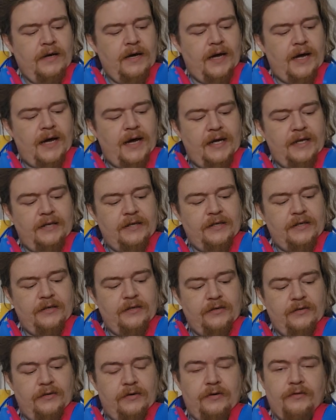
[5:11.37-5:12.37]
and
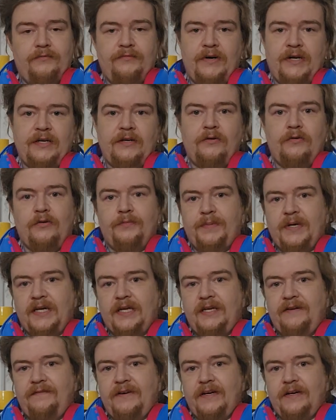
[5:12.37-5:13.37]
your ring or
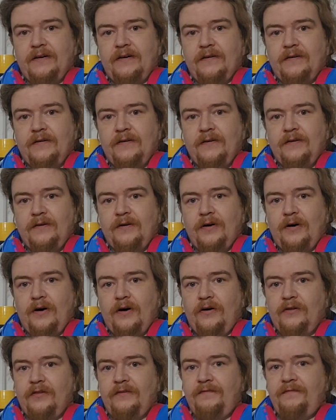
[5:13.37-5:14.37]
pinky finger
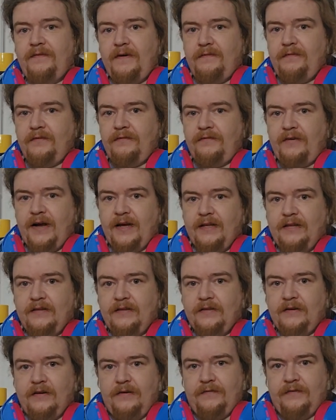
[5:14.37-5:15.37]
on the 5th fret
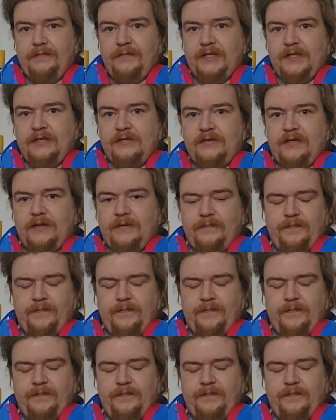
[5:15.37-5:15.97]
of the B string.